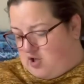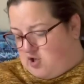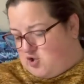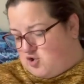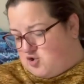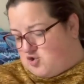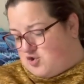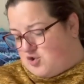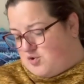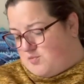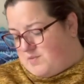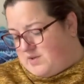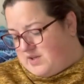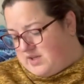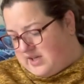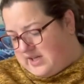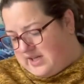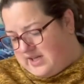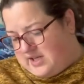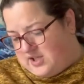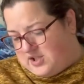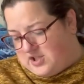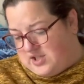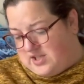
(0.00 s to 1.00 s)
So my
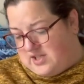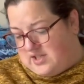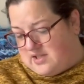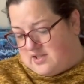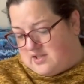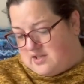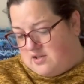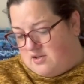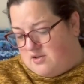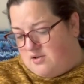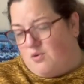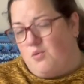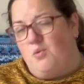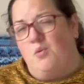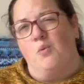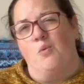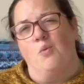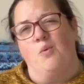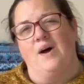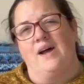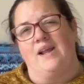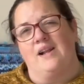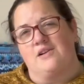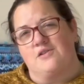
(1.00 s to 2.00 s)
gauge is
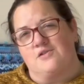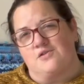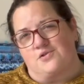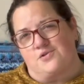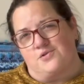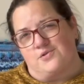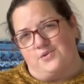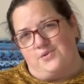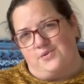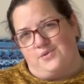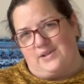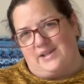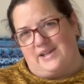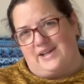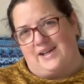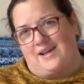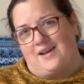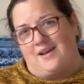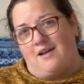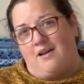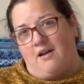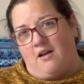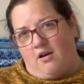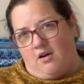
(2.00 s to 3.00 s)
well and truly
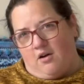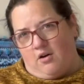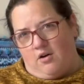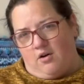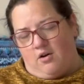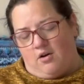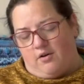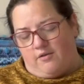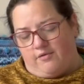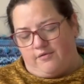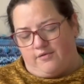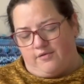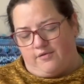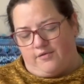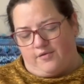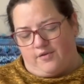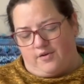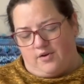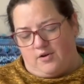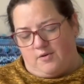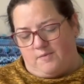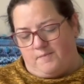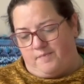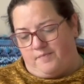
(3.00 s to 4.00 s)
off
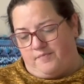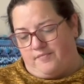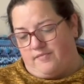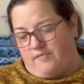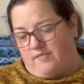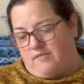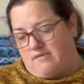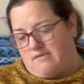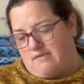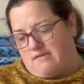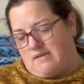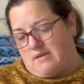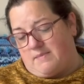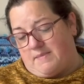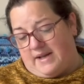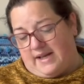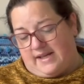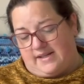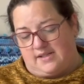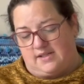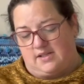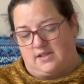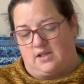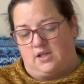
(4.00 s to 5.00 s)
from the
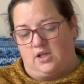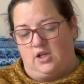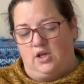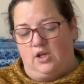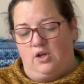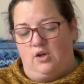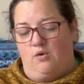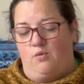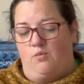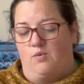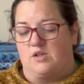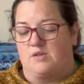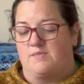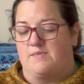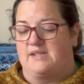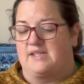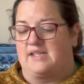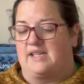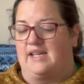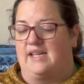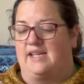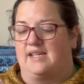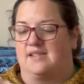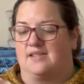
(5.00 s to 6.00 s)
pattern, which meant
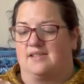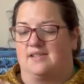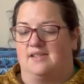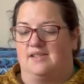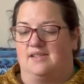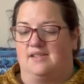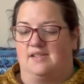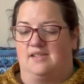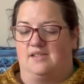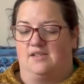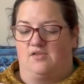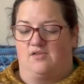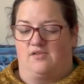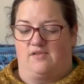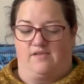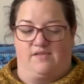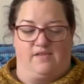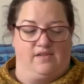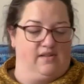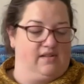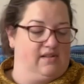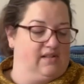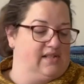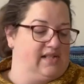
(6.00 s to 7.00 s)
I had to sort of
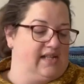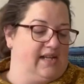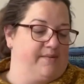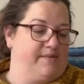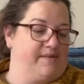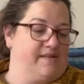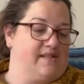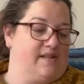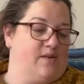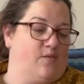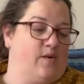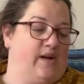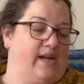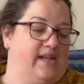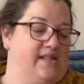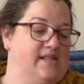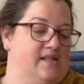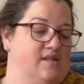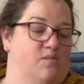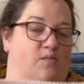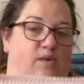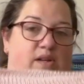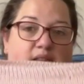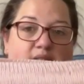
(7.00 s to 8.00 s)
adapt as I
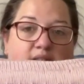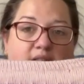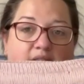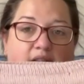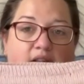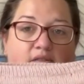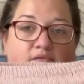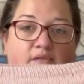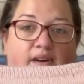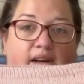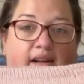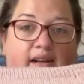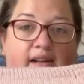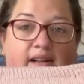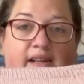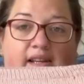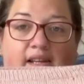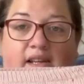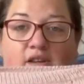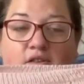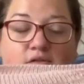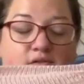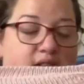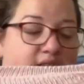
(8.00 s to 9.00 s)
went with the raglan
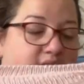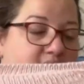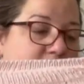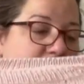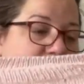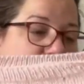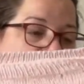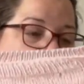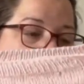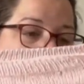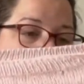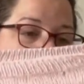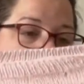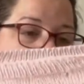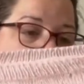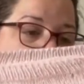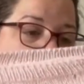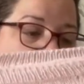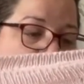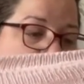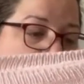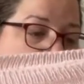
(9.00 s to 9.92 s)
increases, but they